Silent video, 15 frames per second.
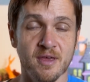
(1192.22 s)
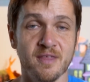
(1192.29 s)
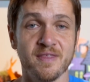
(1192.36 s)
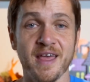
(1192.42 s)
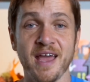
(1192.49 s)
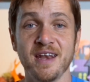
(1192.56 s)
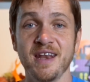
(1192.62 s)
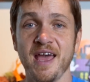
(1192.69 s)

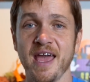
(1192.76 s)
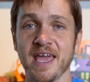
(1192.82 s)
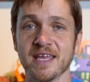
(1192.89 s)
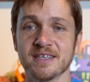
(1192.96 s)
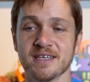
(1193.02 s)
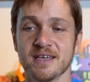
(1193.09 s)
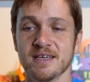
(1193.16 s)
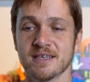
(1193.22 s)
That
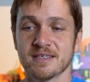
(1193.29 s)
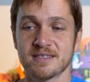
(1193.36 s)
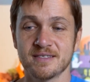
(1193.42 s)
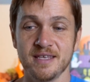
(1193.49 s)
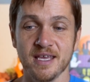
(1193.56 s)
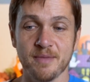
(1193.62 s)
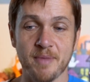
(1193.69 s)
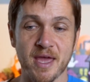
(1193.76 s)
night,
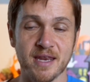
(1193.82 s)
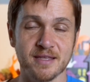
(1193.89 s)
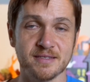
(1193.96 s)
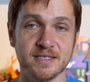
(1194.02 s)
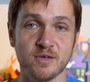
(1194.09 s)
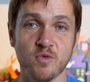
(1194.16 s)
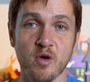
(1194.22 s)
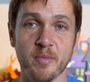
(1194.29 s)
Stickman and
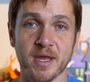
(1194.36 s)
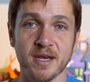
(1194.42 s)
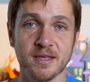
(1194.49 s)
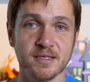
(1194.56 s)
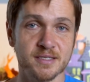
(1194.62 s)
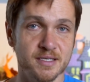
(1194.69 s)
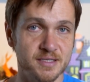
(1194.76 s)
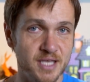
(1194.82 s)

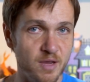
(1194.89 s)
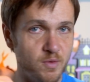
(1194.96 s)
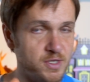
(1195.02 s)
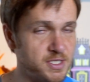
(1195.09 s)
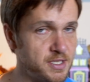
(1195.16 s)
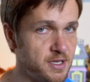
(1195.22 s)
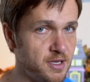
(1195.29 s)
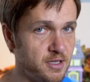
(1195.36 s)
Stickwoman, since they were
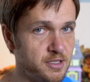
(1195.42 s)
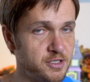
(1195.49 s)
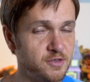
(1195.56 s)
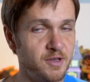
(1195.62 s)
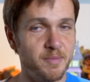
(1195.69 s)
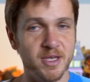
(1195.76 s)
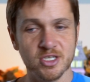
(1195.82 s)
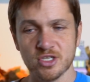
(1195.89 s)
still
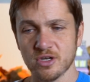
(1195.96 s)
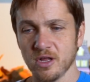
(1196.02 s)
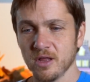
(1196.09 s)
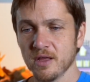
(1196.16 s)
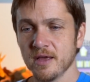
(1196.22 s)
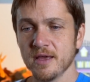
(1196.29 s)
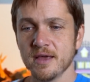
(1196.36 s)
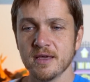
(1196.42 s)

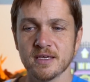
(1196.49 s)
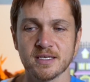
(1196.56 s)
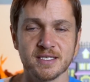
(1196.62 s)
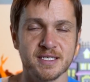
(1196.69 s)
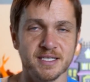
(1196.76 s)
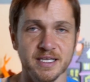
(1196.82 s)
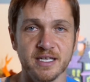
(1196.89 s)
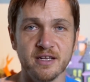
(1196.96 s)
2-dimensional,
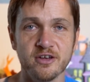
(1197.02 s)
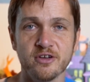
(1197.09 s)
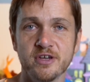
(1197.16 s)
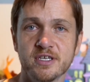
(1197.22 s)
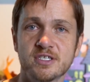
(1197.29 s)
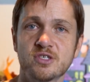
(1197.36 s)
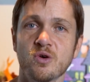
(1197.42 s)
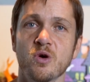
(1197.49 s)
slid under
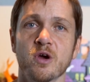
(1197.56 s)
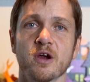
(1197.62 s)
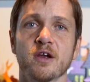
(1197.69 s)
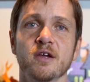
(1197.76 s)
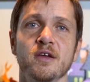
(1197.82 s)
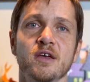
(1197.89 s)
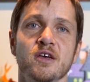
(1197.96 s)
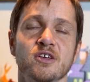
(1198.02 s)
his
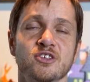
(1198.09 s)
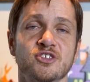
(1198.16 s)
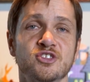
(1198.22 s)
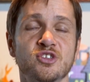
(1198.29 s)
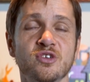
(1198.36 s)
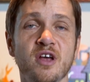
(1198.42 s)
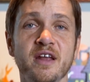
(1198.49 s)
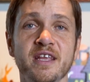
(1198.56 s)
door,
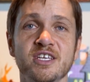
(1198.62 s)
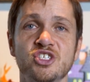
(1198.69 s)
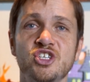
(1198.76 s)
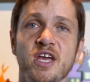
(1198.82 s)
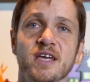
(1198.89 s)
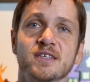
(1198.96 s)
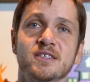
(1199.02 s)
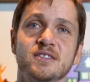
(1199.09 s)
stood on his
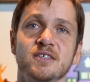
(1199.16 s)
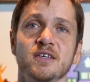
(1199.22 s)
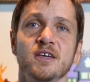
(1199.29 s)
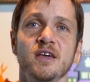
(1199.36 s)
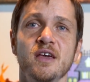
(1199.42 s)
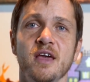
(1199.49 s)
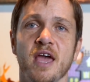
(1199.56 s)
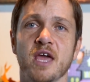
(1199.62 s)
chest,
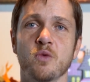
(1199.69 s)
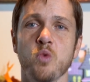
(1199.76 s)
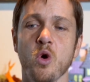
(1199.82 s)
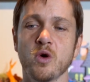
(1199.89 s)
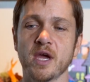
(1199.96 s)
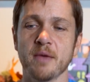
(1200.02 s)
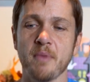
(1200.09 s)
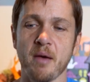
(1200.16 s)
and
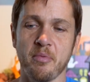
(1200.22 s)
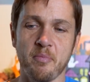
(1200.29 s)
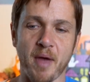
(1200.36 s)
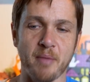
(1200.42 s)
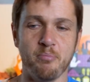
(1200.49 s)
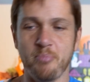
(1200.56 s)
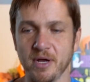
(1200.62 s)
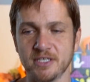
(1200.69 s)
woke him up by
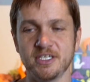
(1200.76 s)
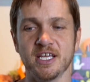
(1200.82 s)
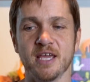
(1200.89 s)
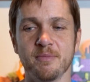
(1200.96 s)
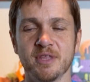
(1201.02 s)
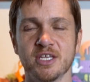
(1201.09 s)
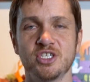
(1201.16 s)
punching him in the